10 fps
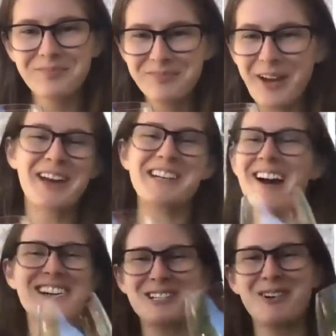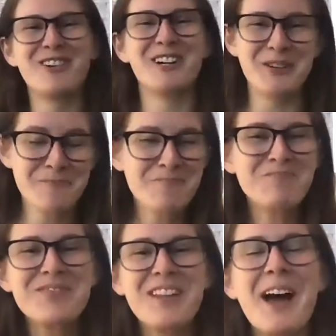Okay, now I just want fondue.
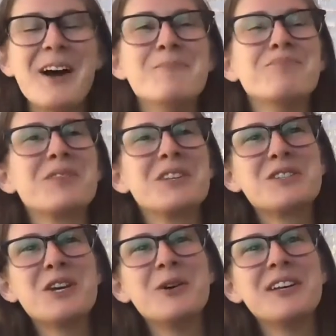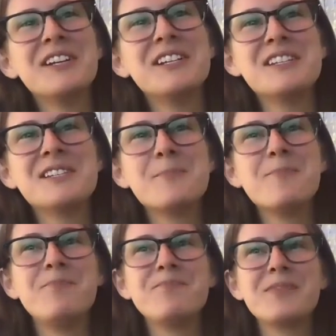So it is
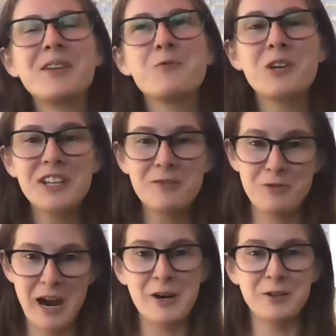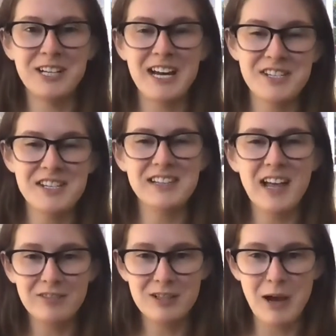really round, has this
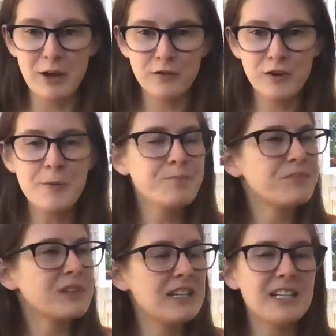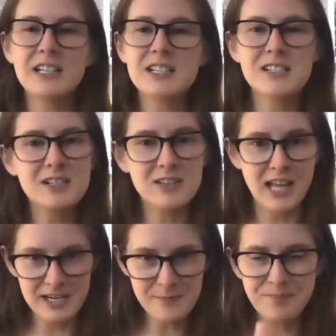lovely mouthfeel, and yet it's still
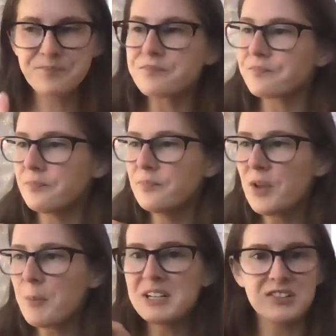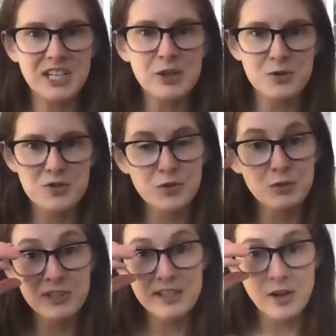light, but it lingers for a
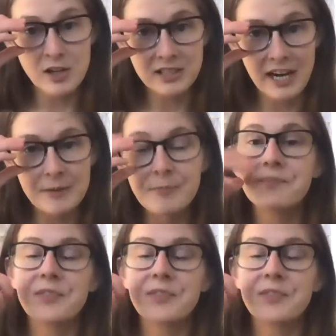really long time.